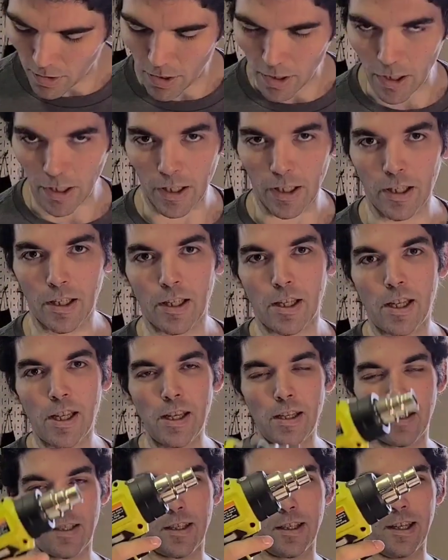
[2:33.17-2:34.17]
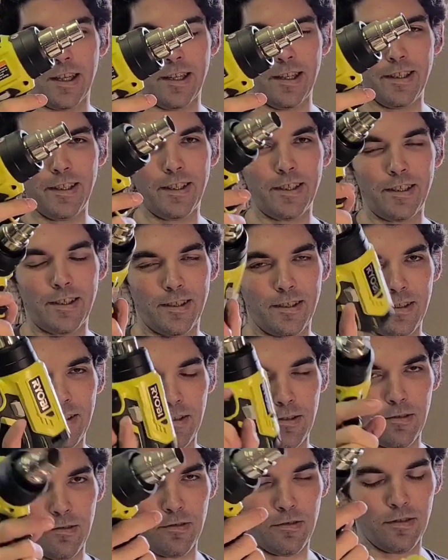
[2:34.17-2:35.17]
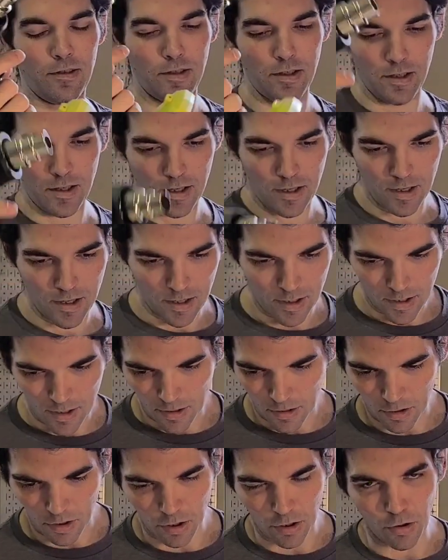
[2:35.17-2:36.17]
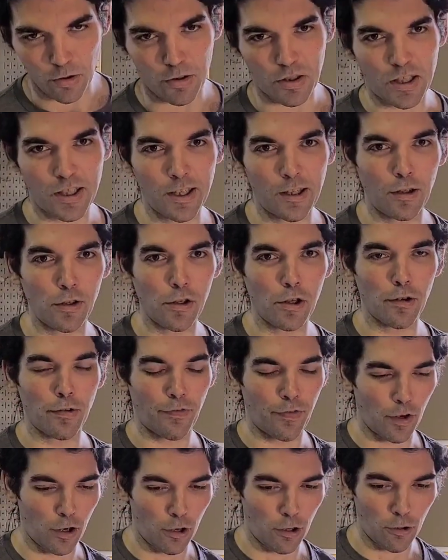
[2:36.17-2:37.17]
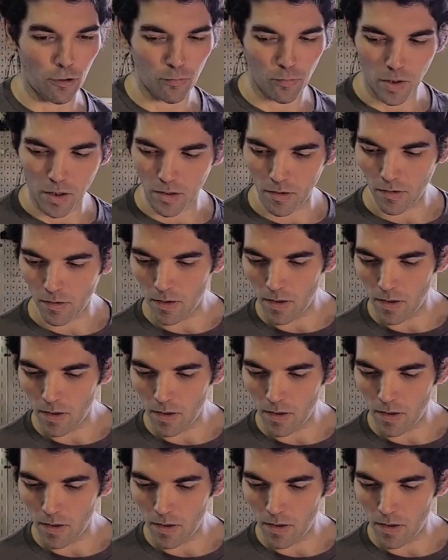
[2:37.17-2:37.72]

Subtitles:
A heat gun to seal your foam.